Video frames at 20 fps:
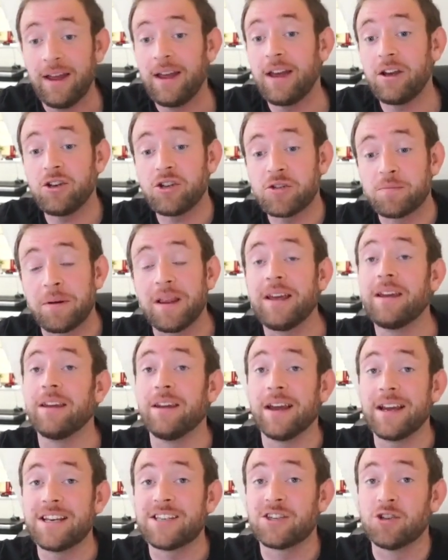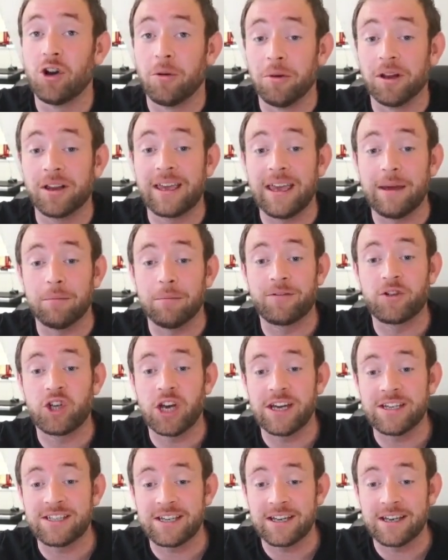and just playing a nice normal game of
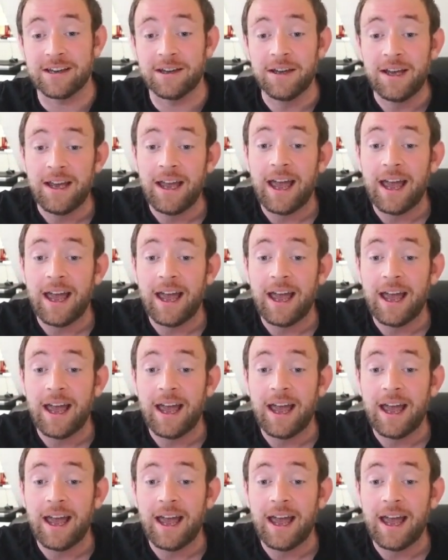chess here.